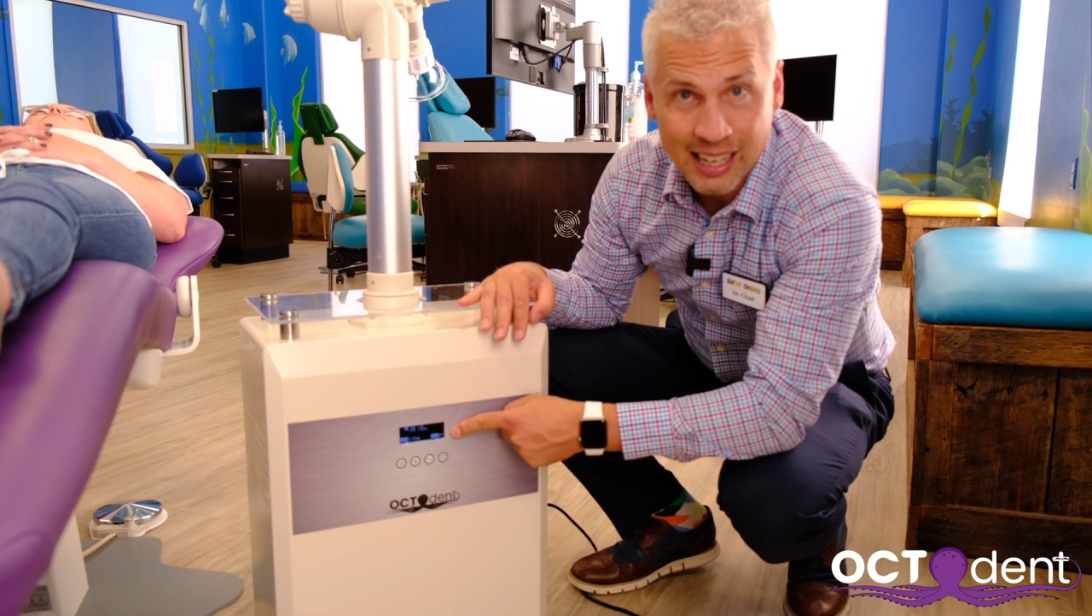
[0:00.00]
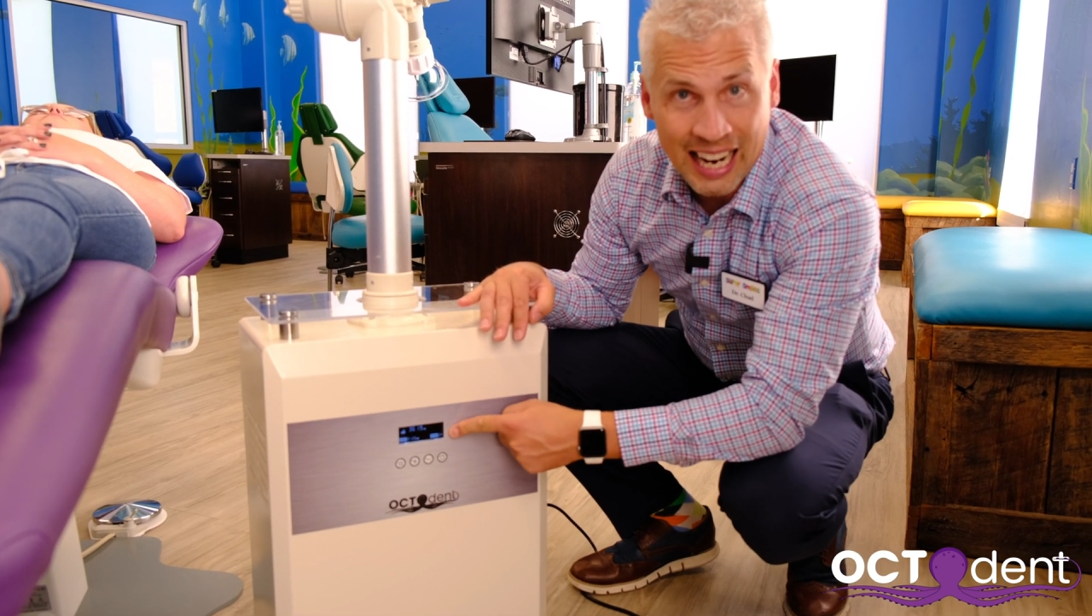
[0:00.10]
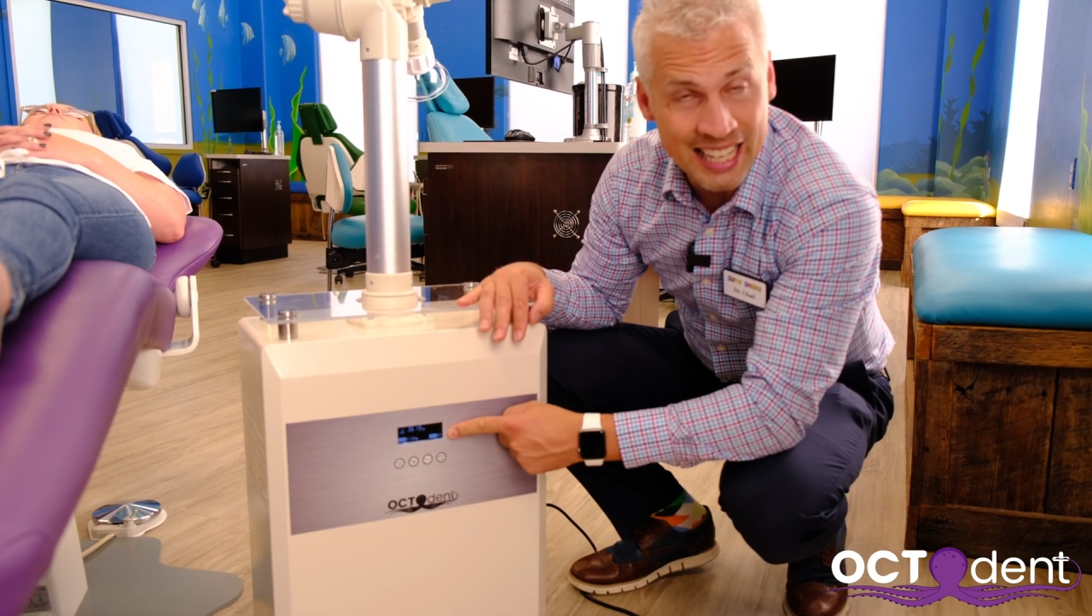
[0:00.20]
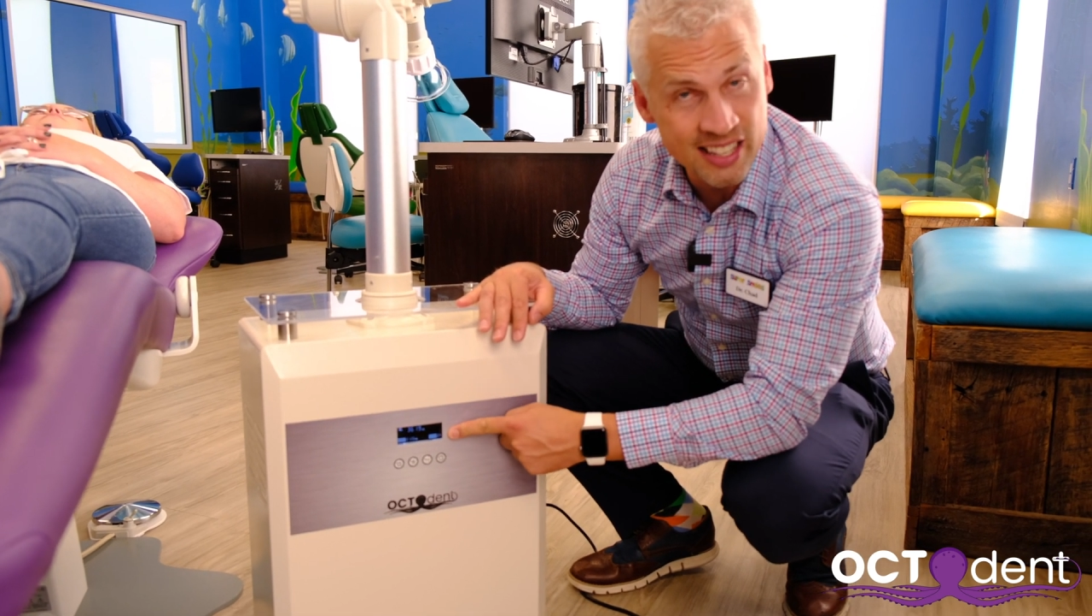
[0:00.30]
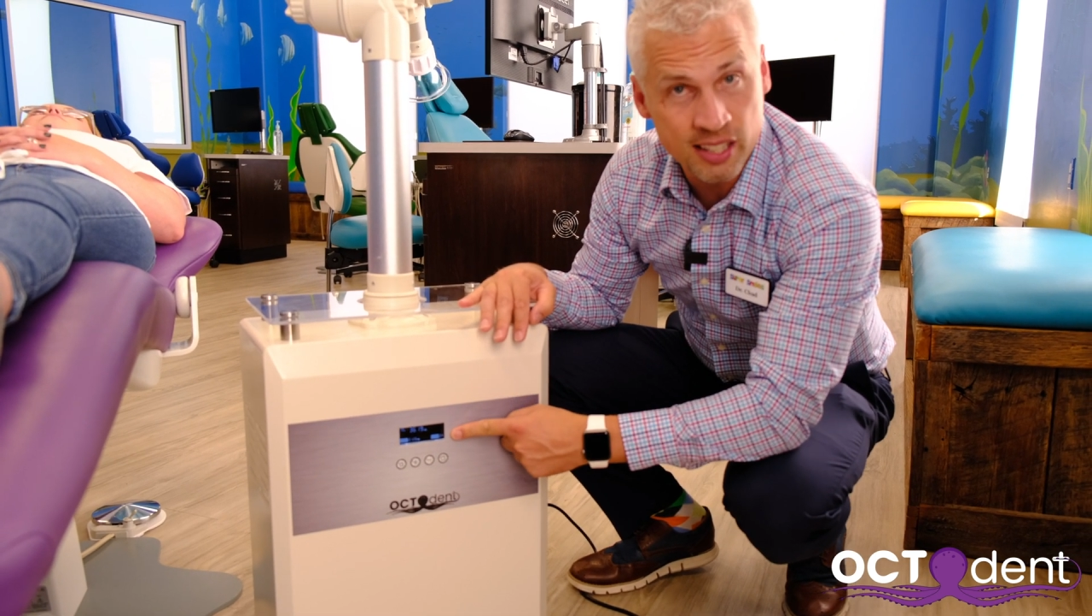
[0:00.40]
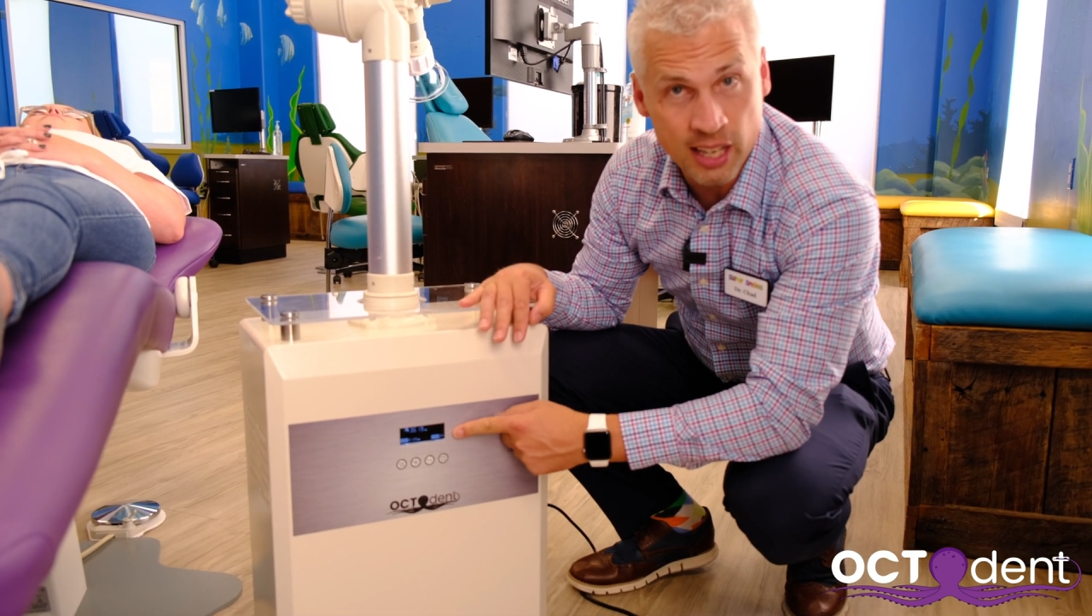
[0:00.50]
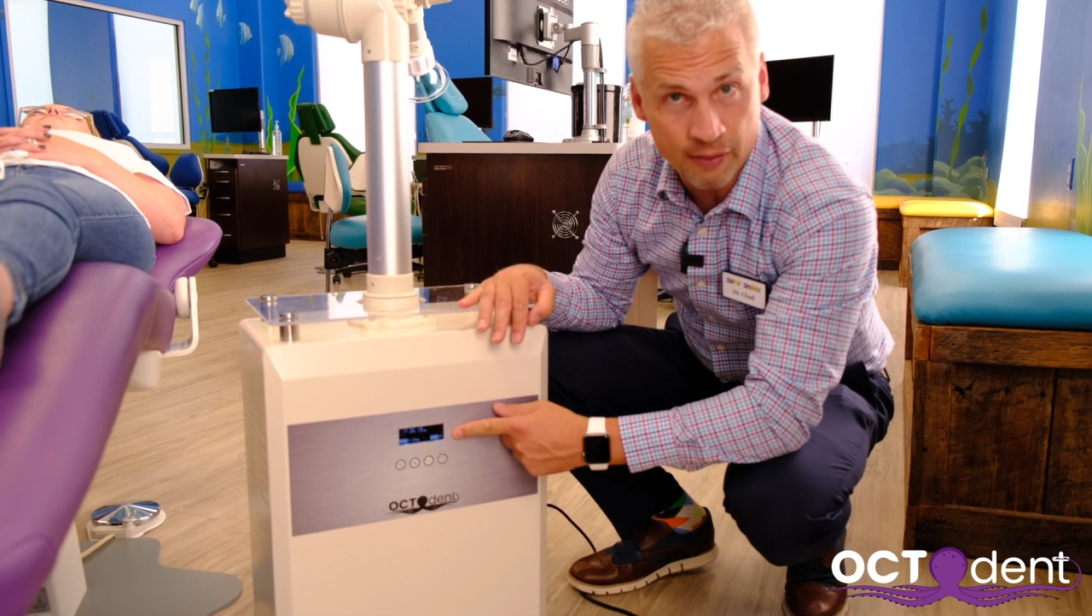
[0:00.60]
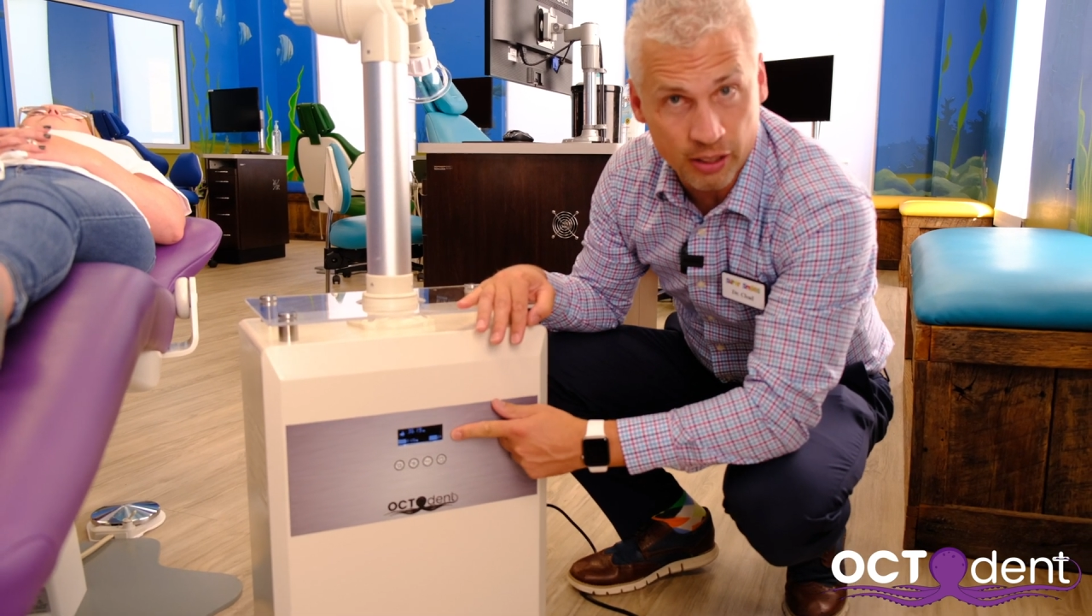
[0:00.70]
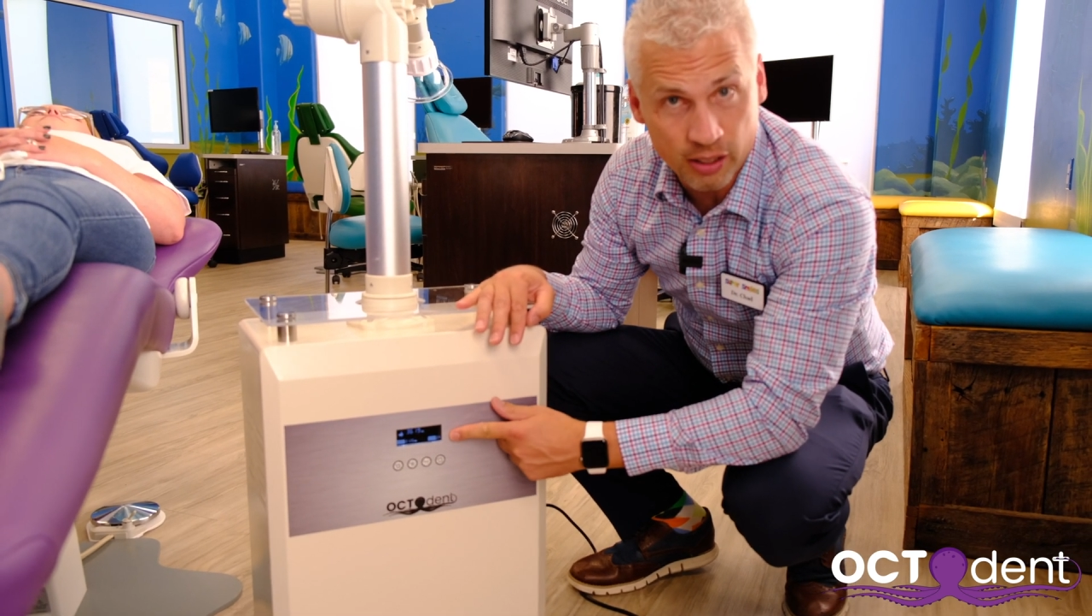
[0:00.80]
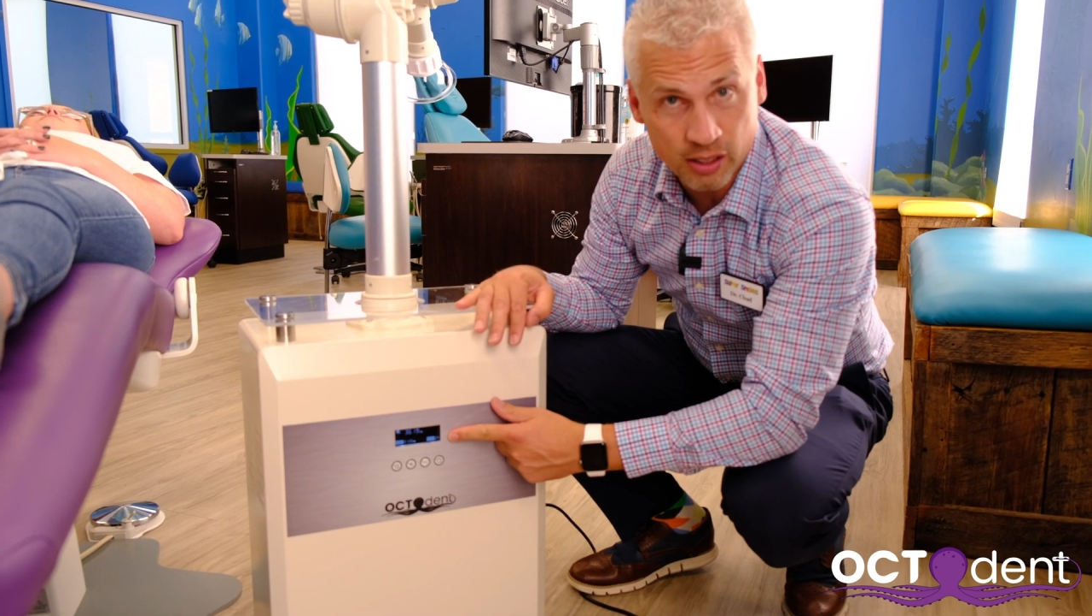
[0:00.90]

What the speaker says: and 7.